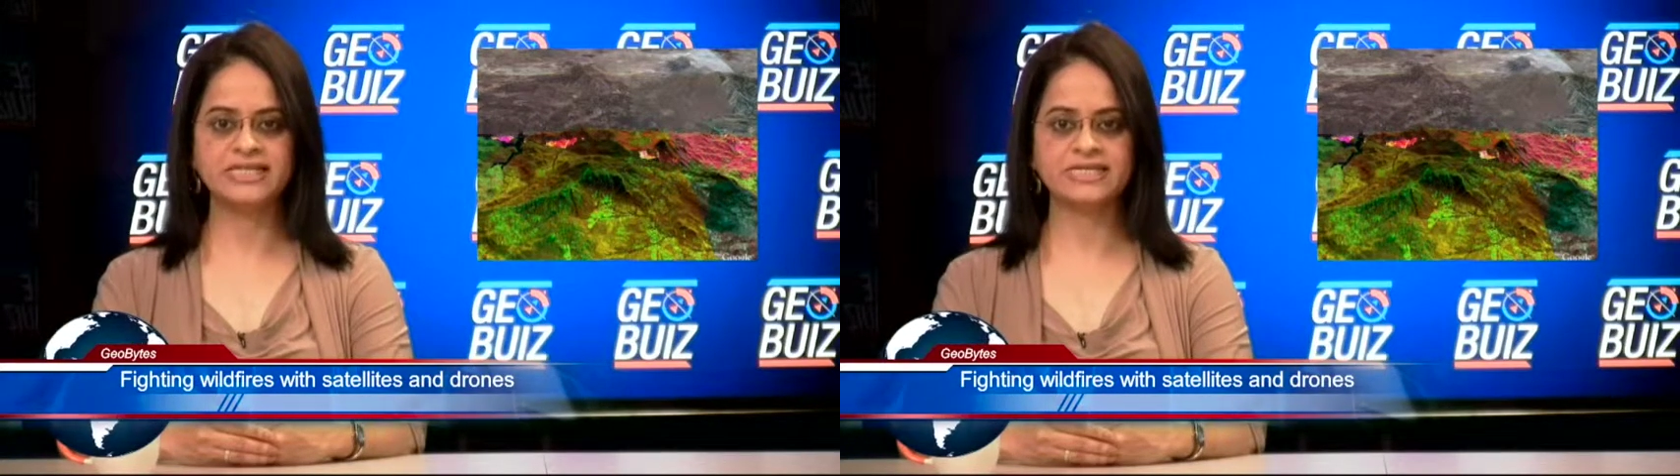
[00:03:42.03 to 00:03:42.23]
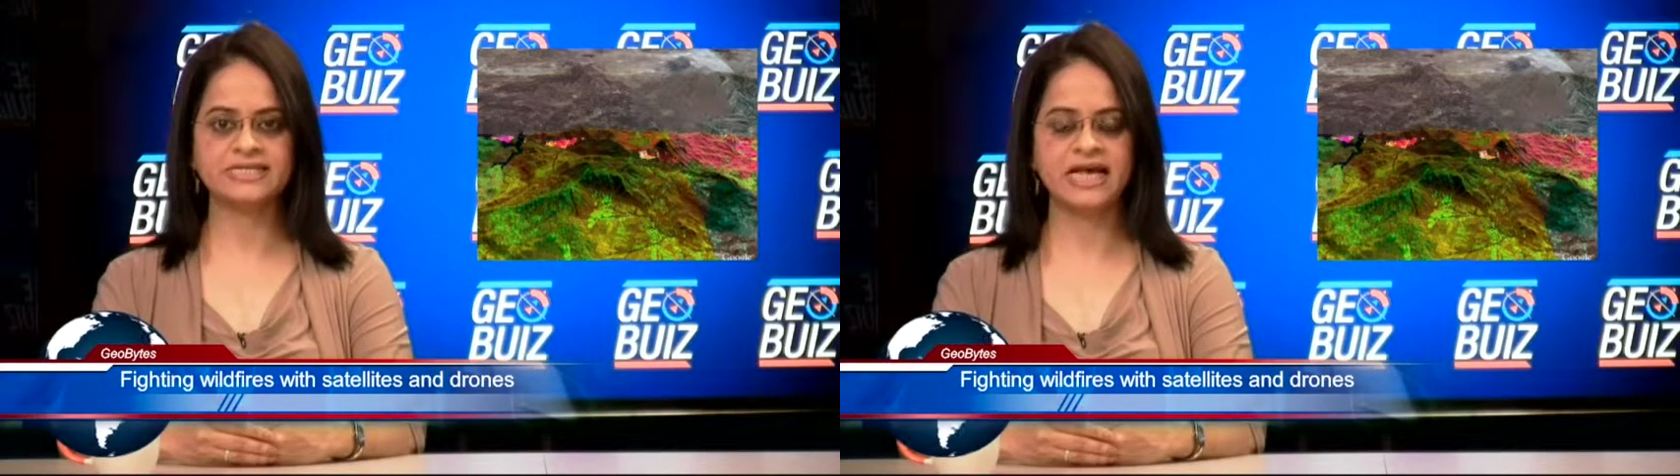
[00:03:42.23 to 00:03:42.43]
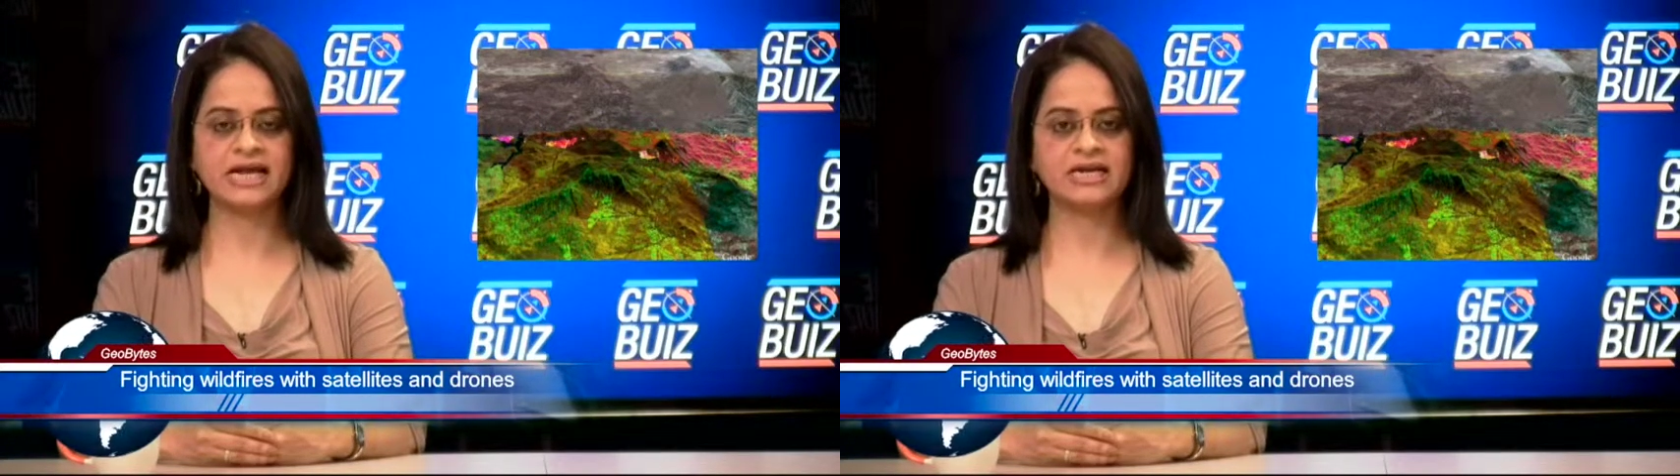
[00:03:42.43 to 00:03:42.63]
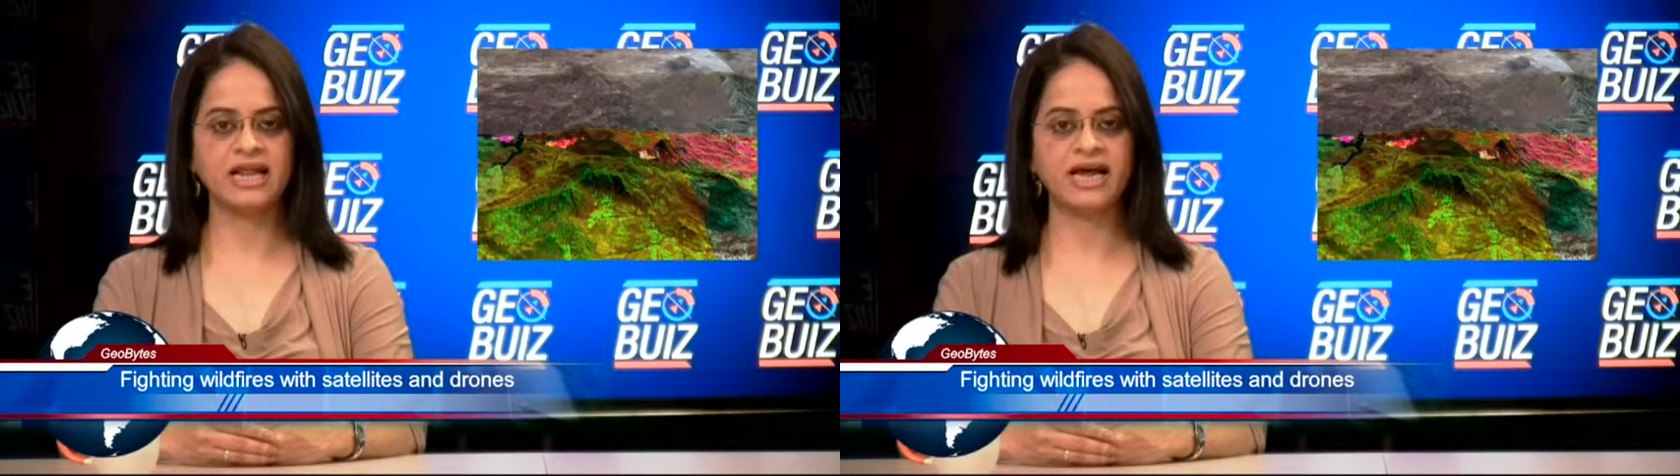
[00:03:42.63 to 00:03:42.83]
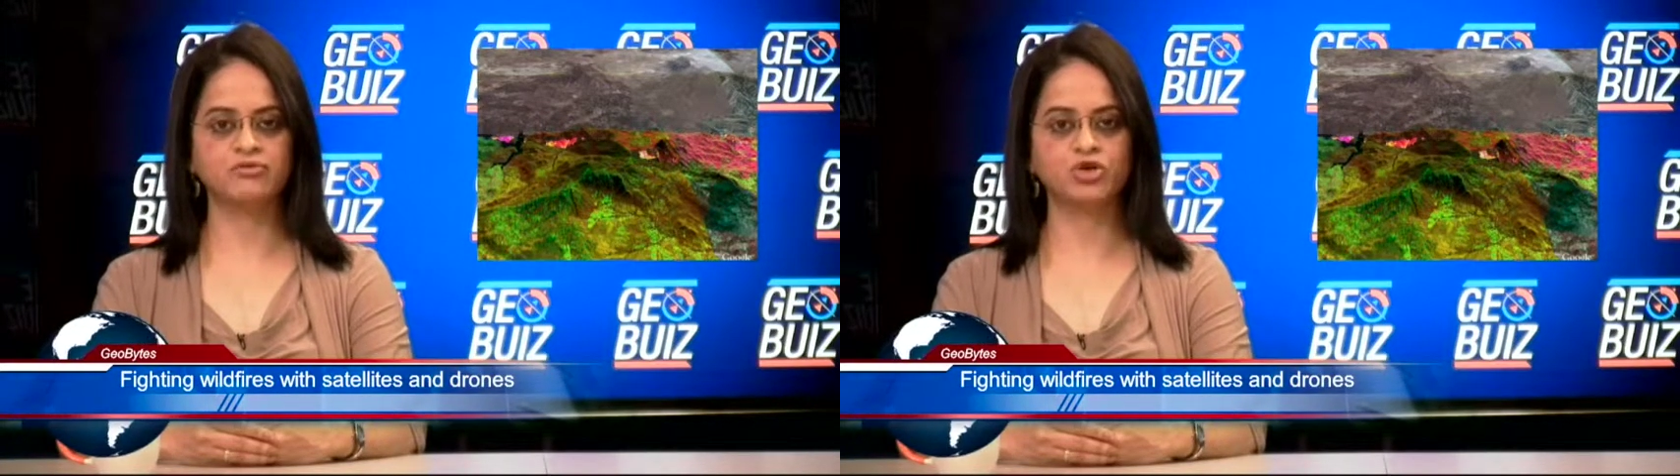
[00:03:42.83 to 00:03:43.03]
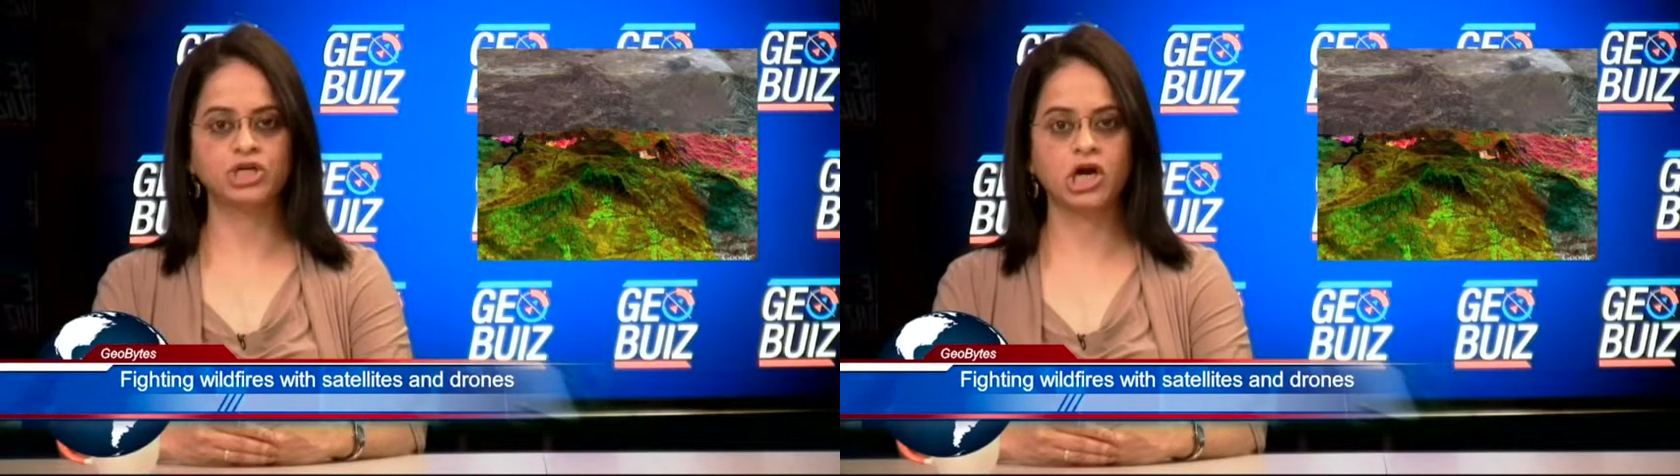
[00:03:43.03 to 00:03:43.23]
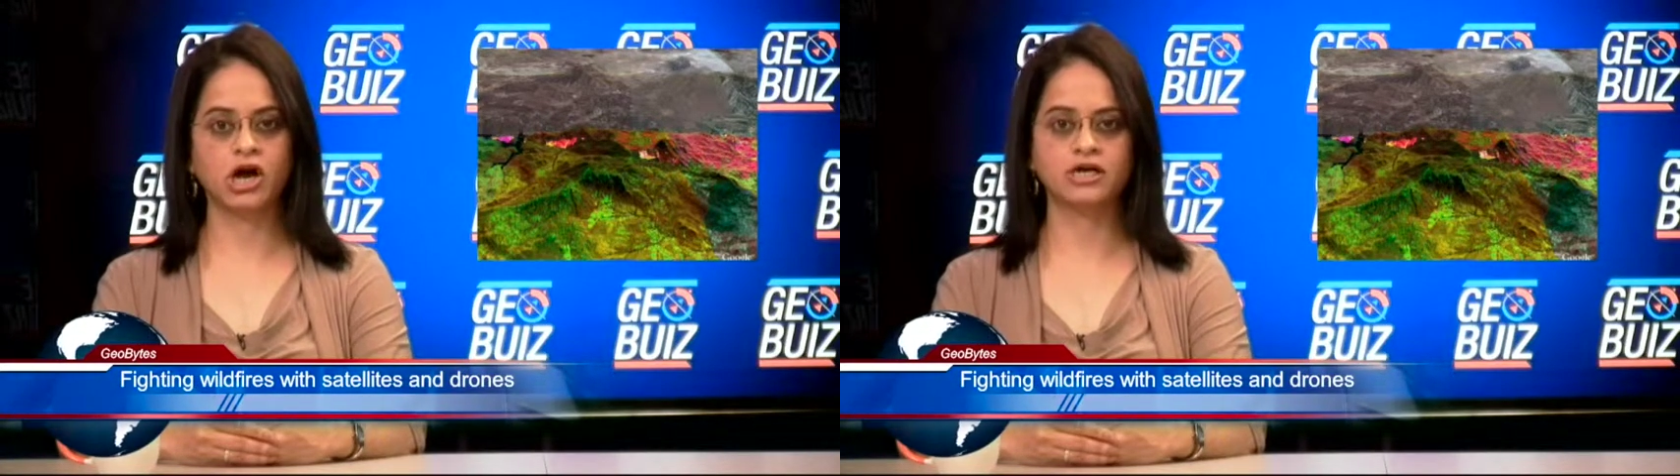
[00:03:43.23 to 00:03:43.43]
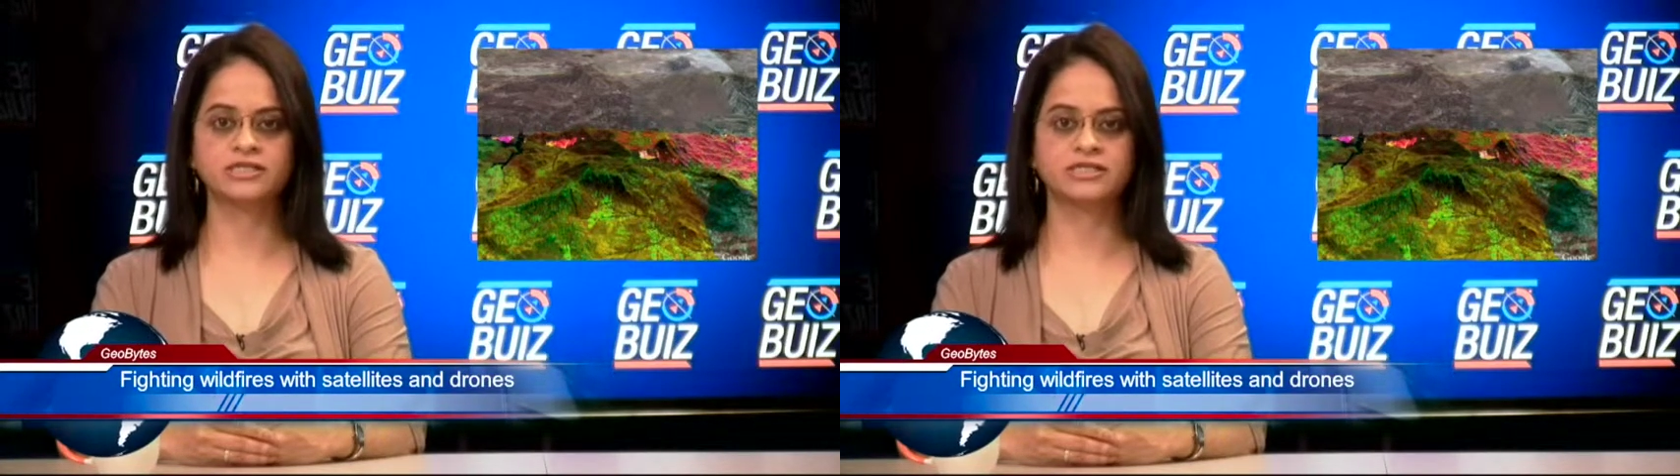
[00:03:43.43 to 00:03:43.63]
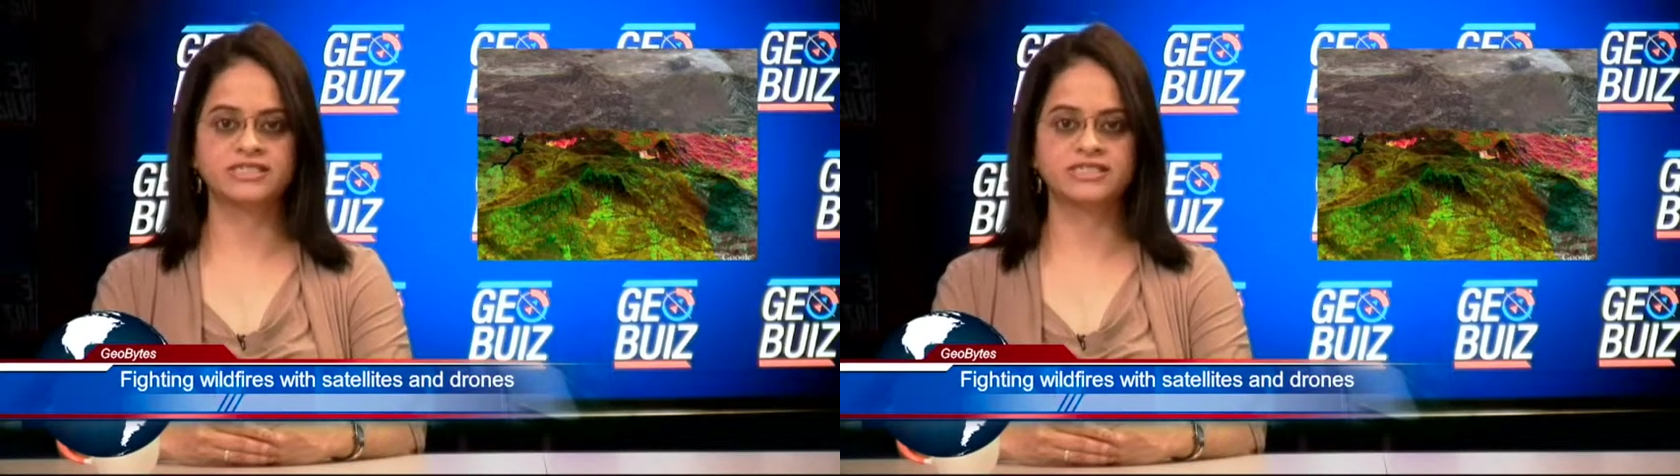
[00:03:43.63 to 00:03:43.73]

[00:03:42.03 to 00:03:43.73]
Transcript: this satellite would cost